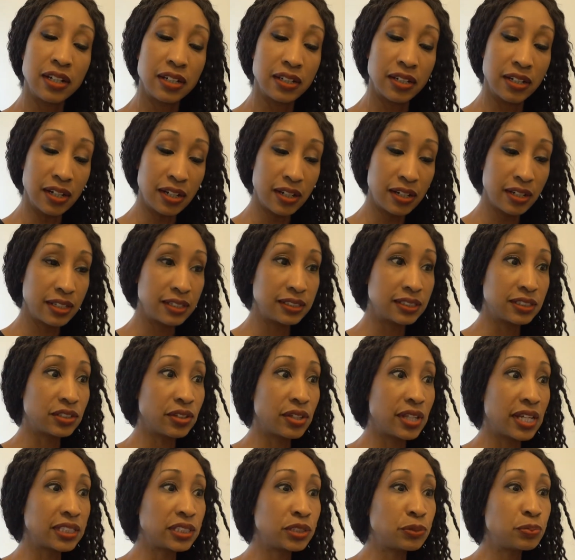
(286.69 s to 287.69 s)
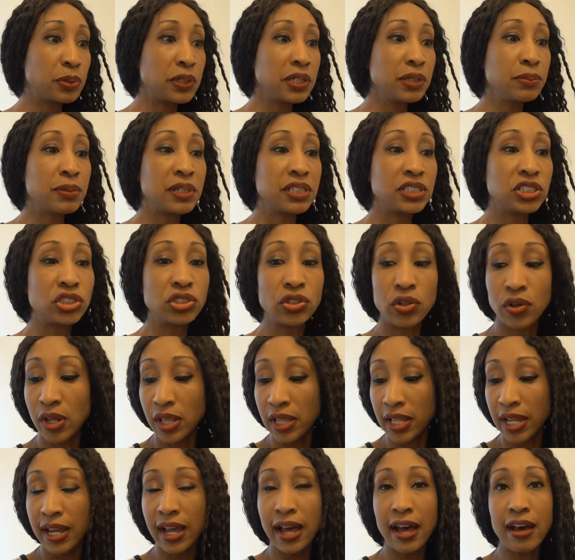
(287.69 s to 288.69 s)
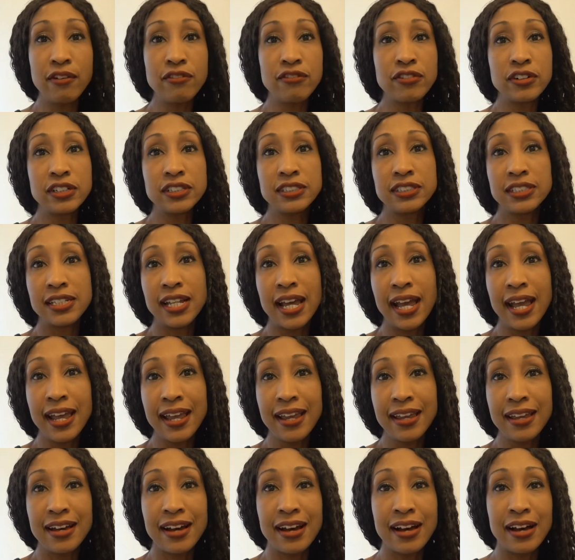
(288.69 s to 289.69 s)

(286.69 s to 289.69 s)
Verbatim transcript: good. And so that's pretty much all I have for today.